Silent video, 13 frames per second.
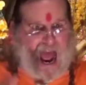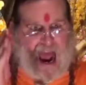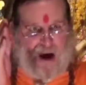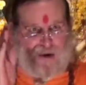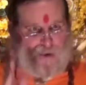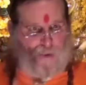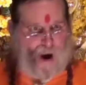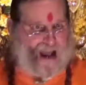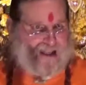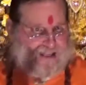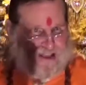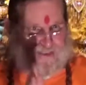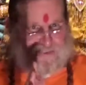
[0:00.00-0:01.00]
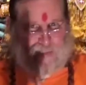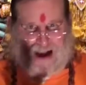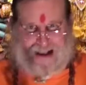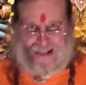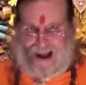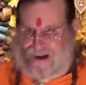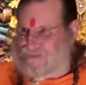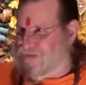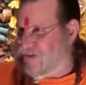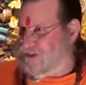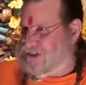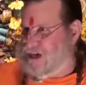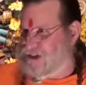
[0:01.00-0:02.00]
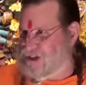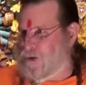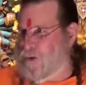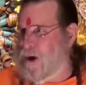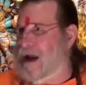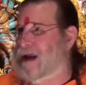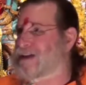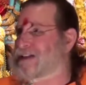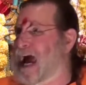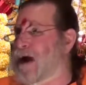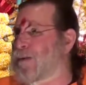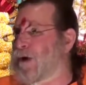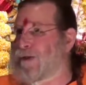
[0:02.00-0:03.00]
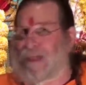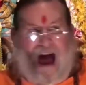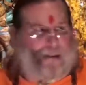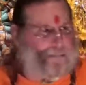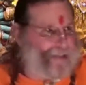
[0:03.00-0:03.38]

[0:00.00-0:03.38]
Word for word: how do I live my life in such a way as I will not